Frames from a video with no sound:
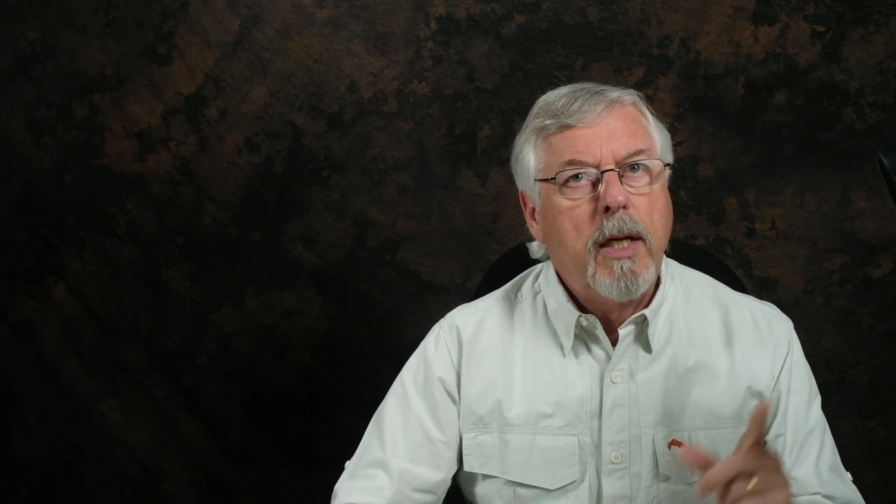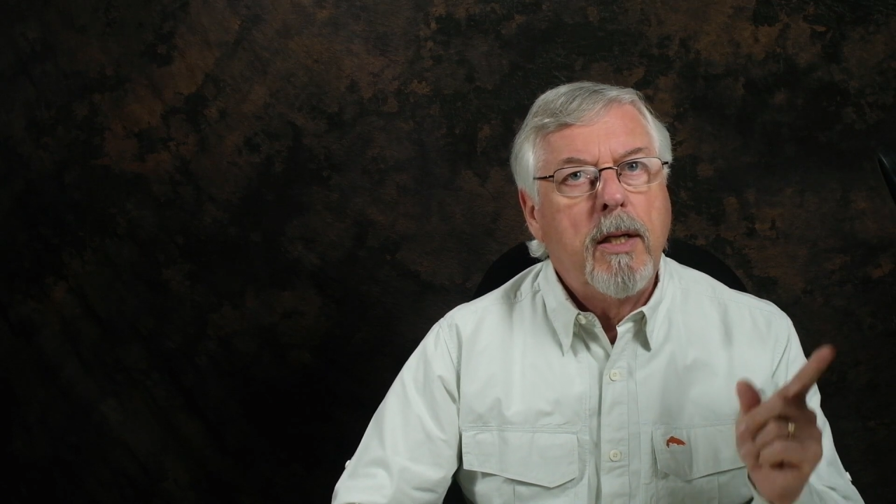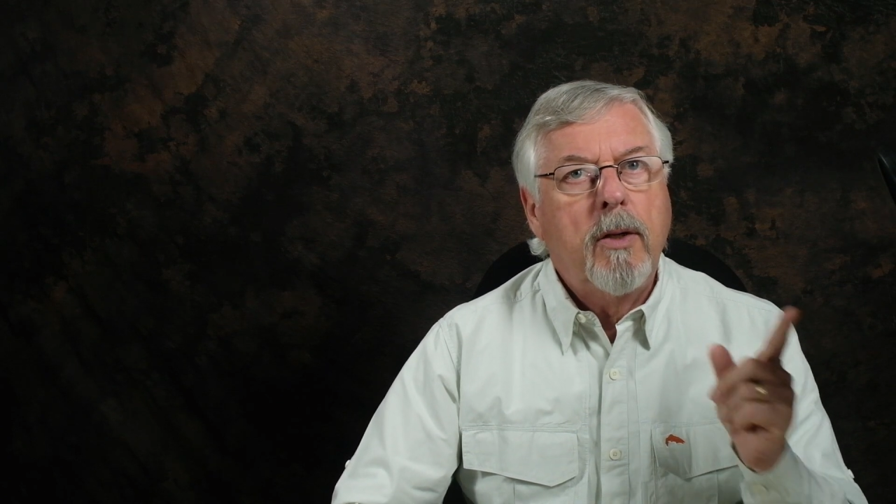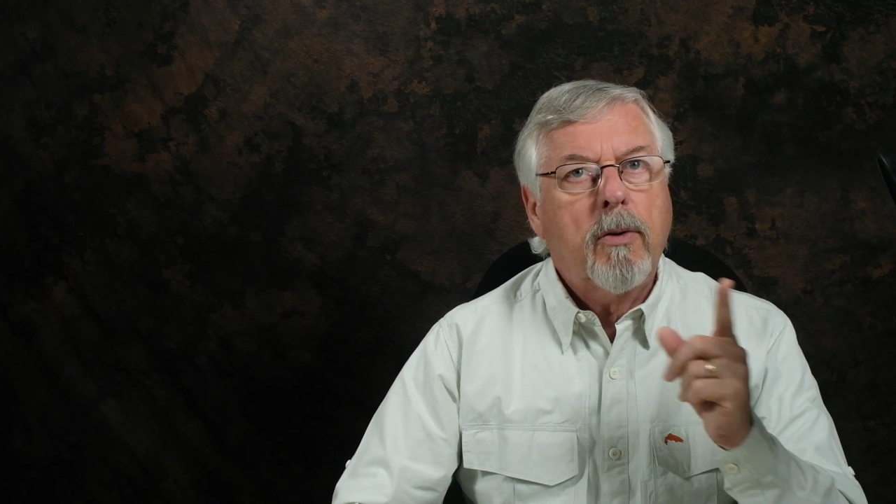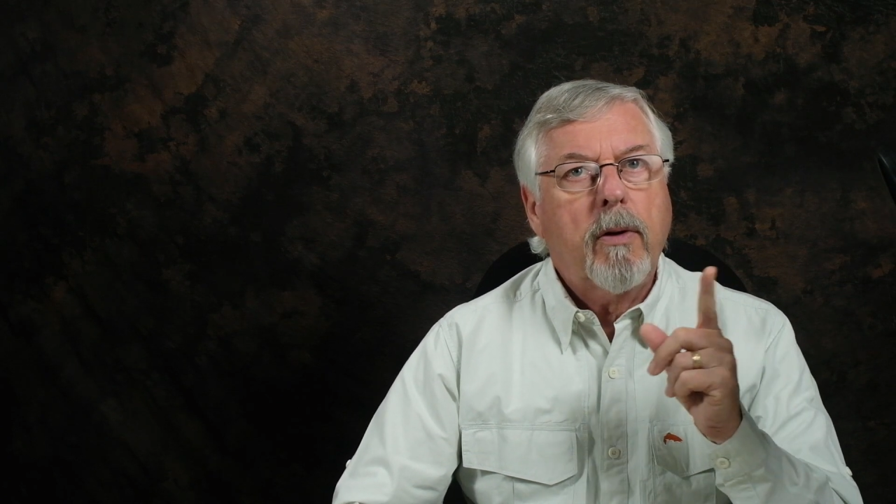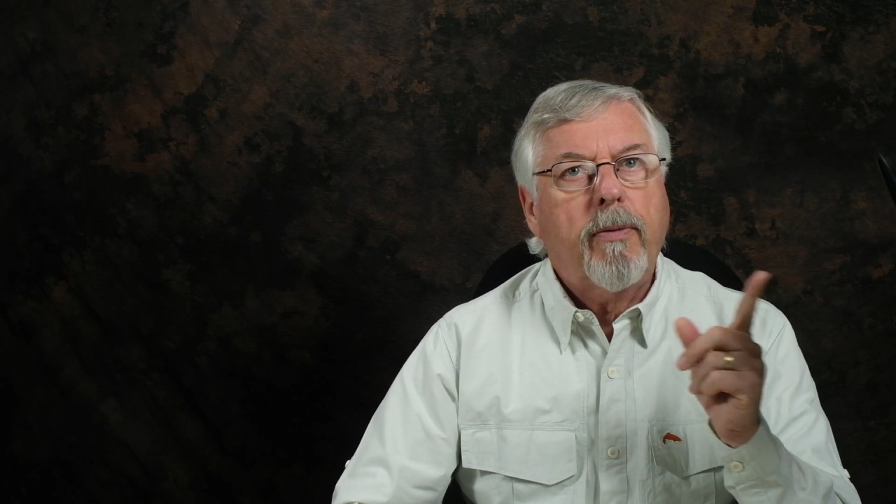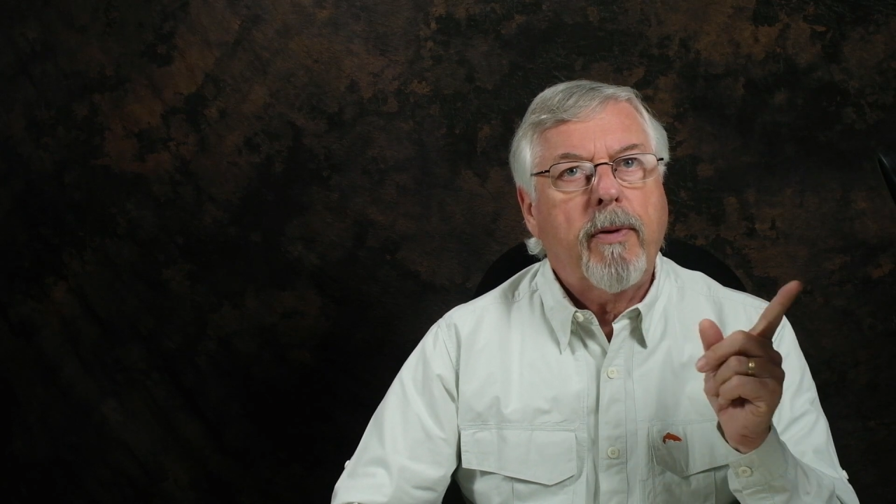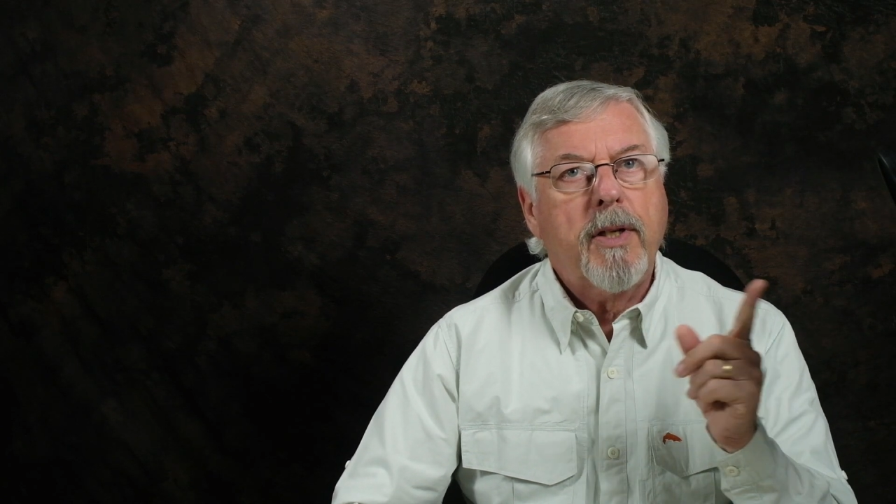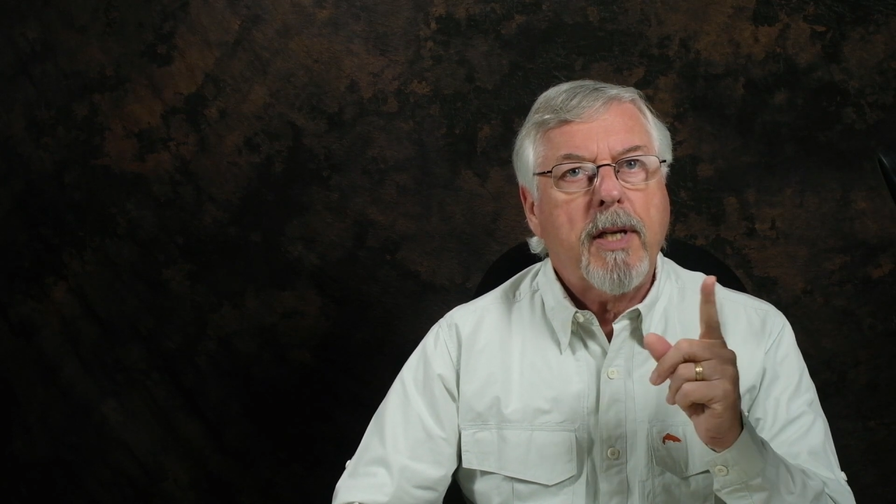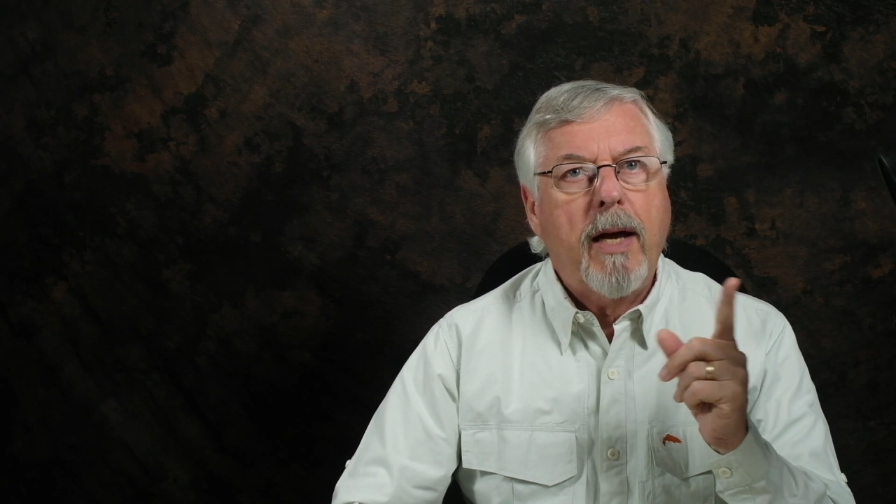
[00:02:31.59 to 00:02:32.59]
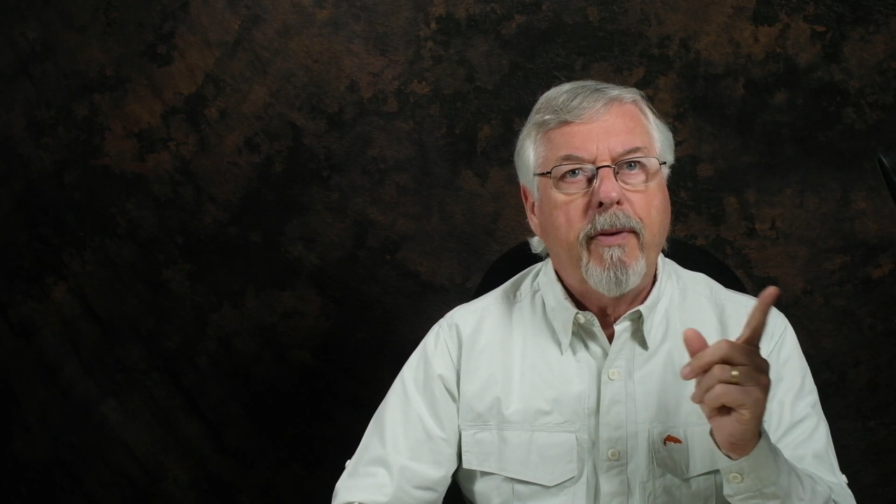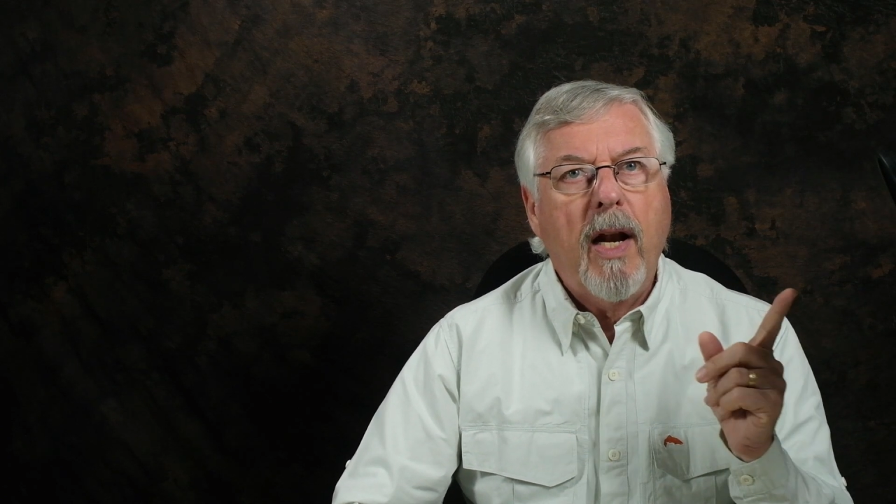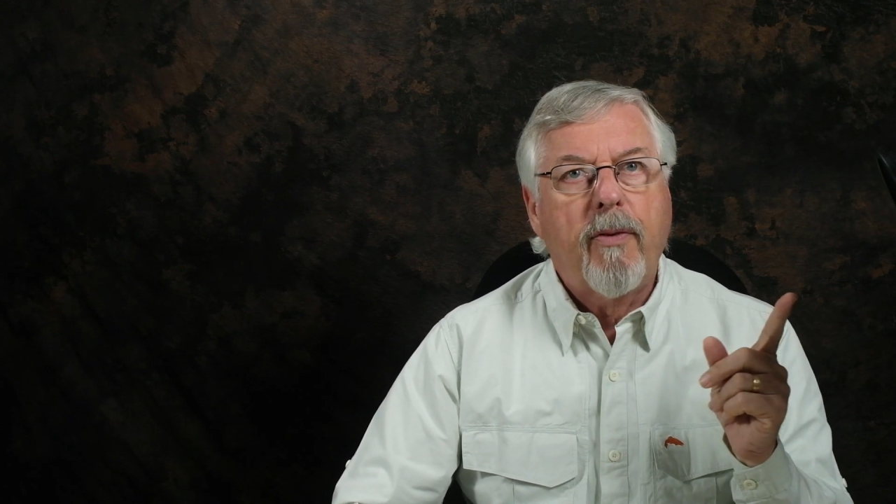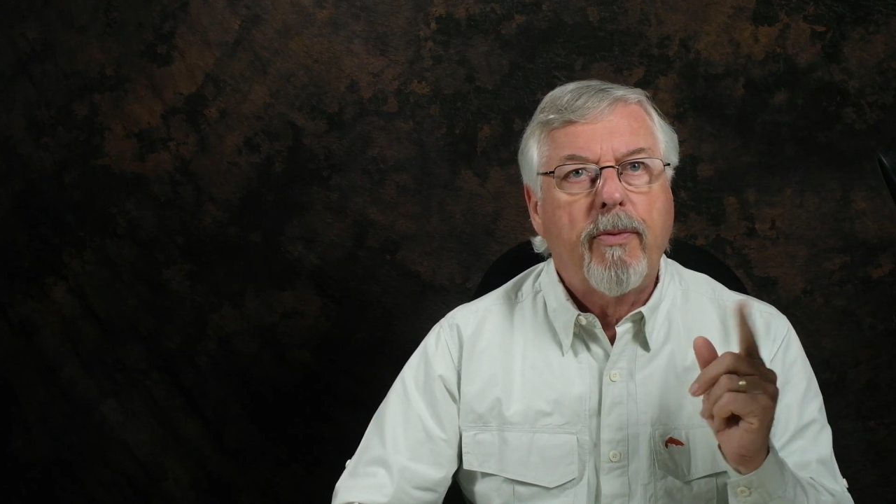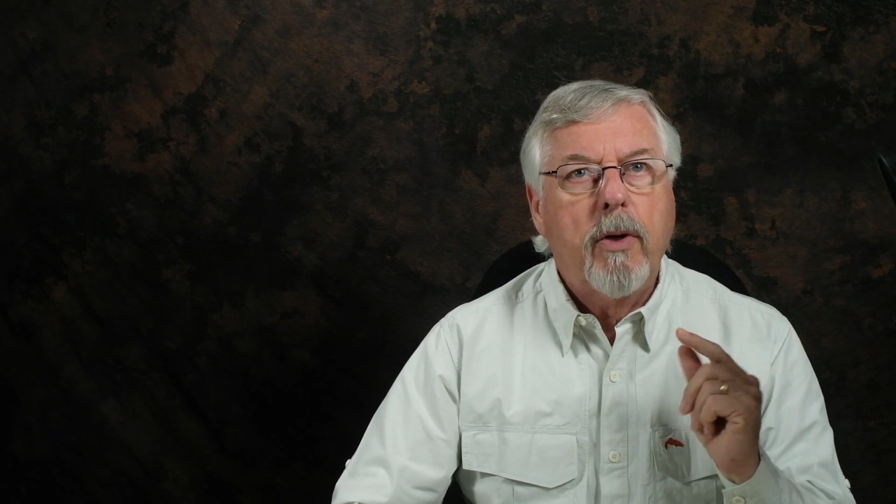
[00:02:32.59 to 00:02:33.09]
in order for us to have
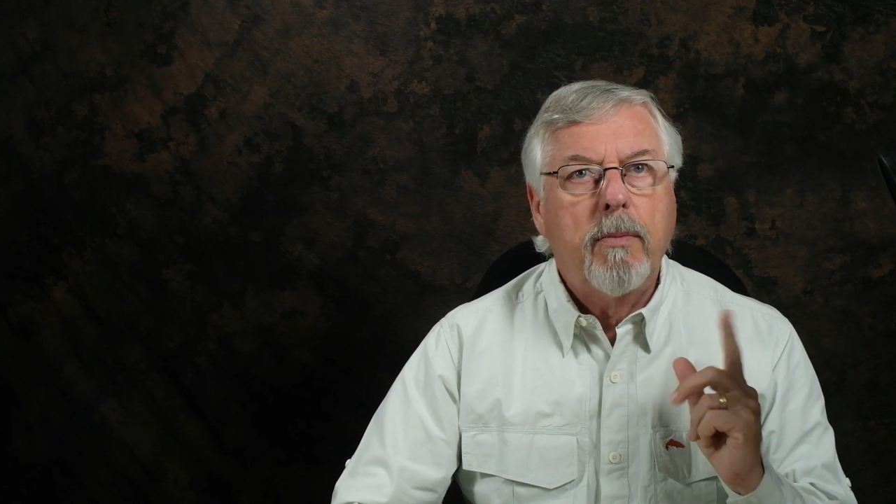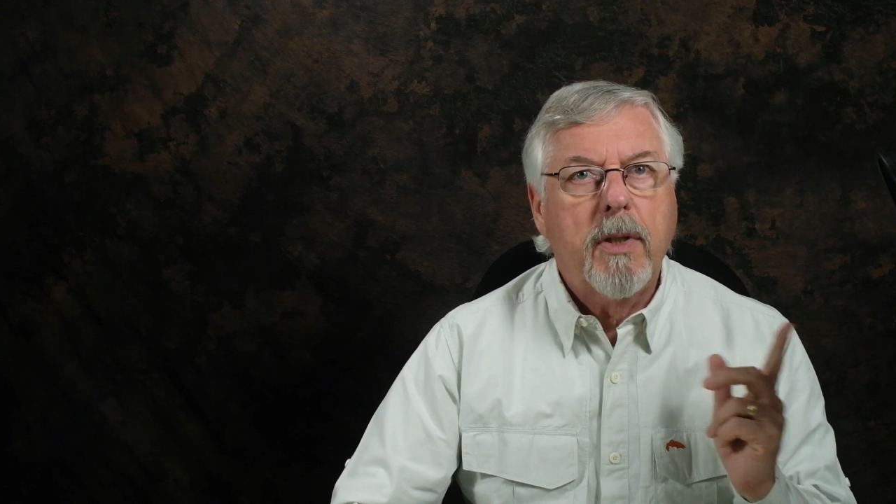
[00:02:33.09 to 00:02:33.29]
enough room